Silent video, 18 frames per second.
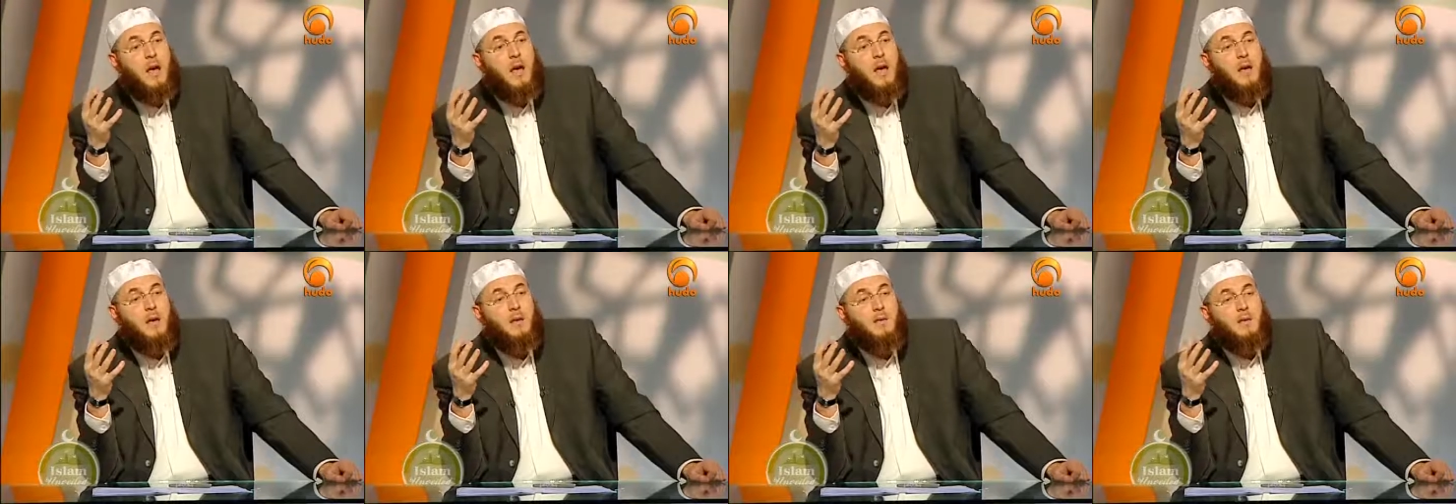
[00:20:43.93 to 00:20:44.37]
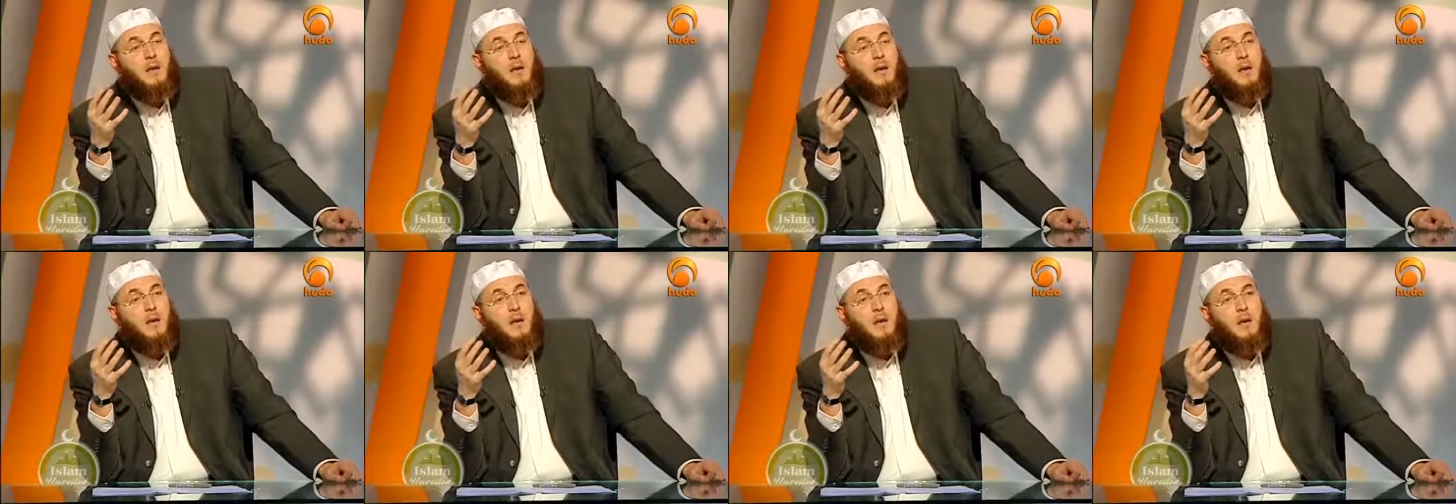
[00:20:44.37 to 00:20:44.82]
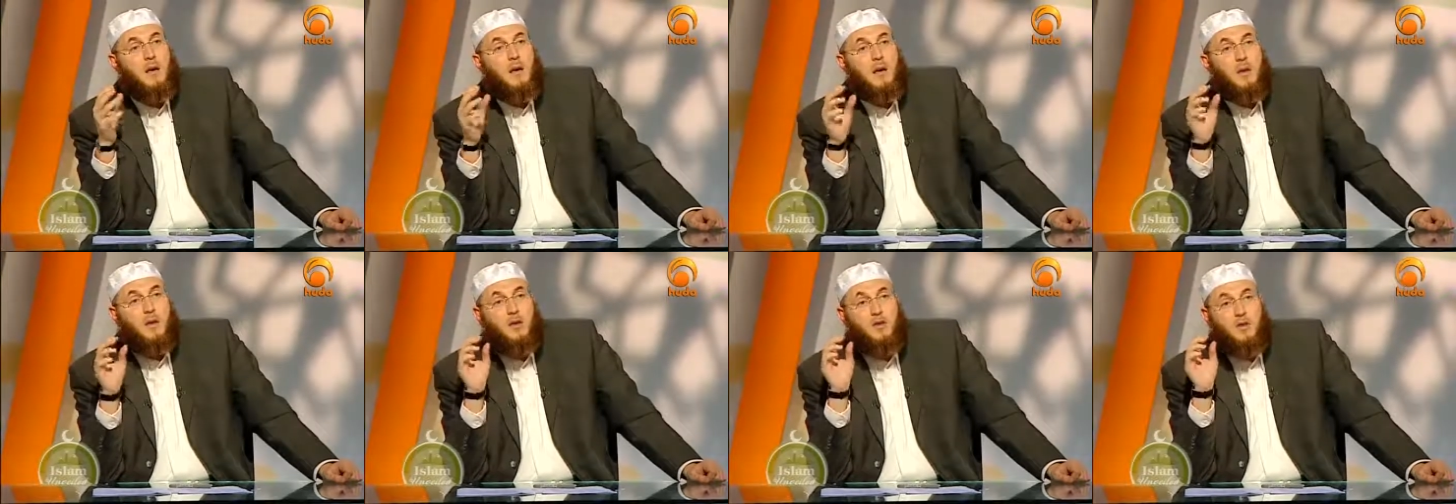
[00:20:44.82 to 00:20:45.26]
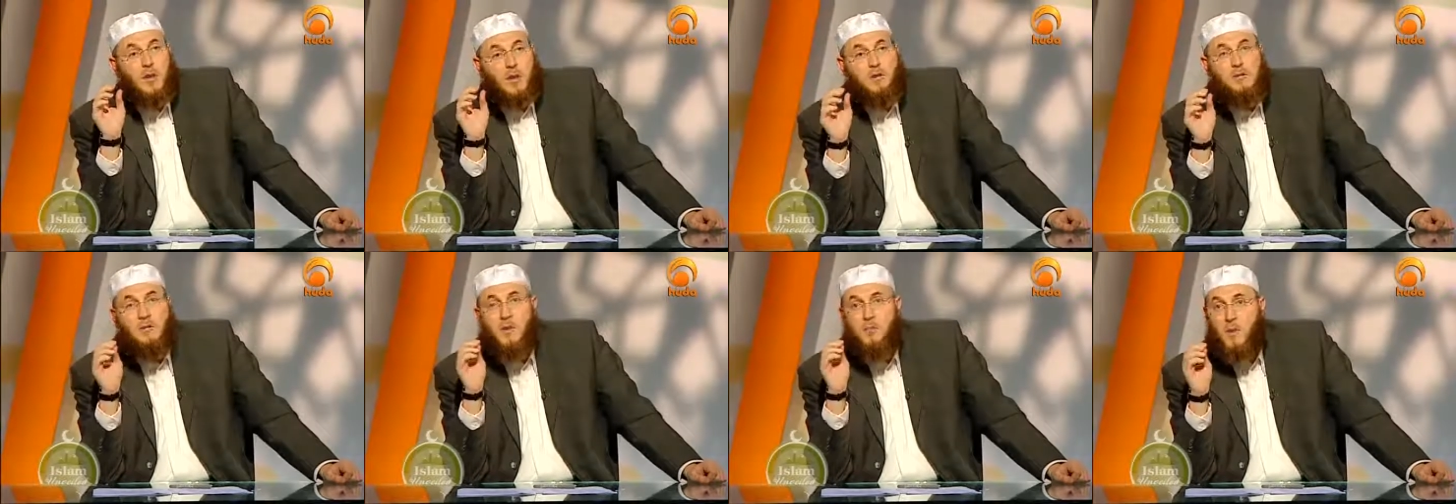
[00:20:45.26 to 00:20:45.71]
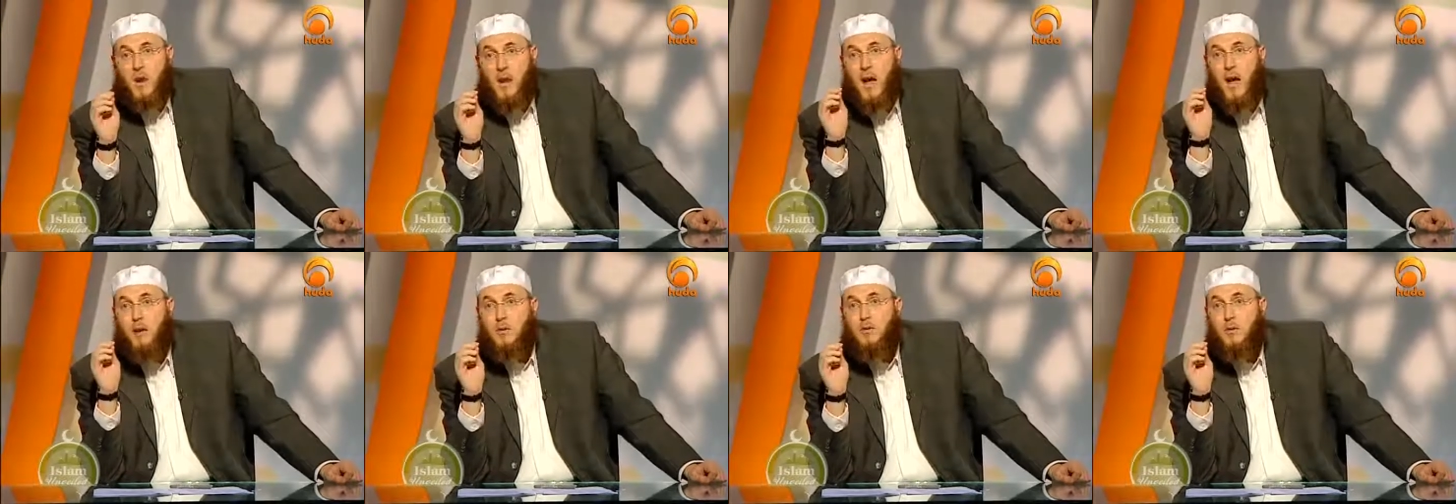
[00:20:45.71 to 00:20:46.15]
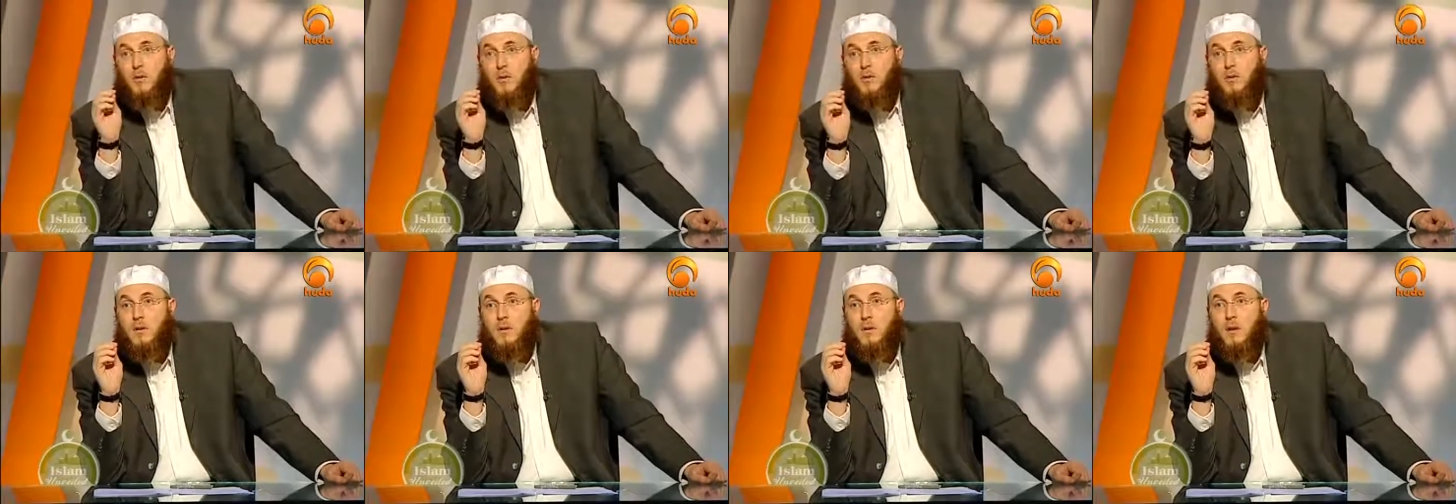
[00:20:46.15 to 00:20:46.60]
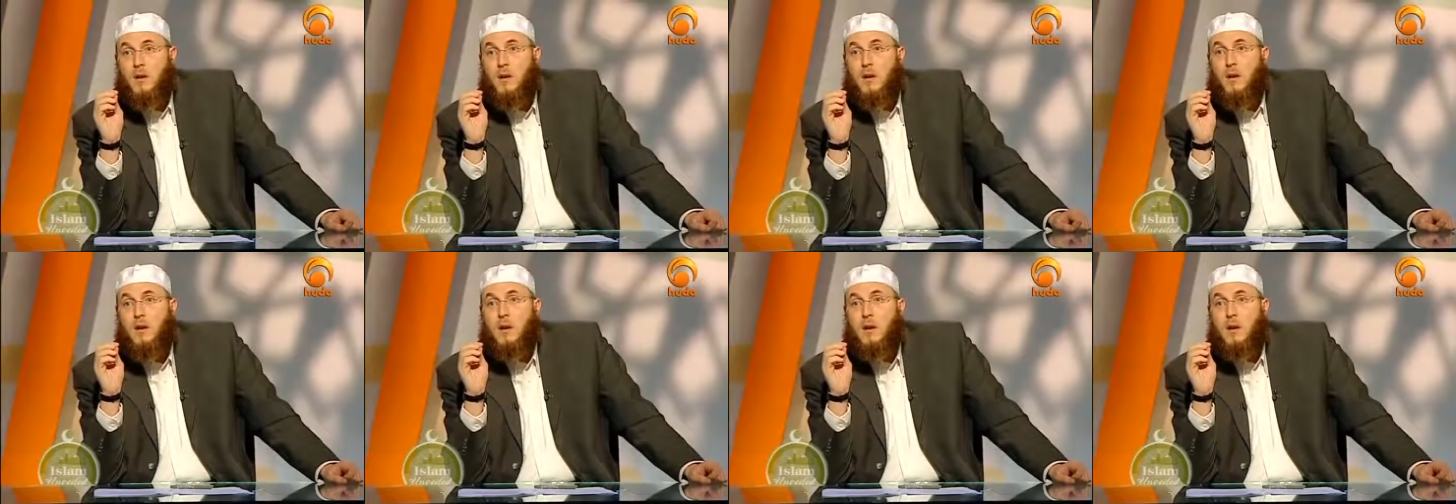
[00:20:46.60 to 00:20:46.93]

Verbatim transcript: and uh, shed some light on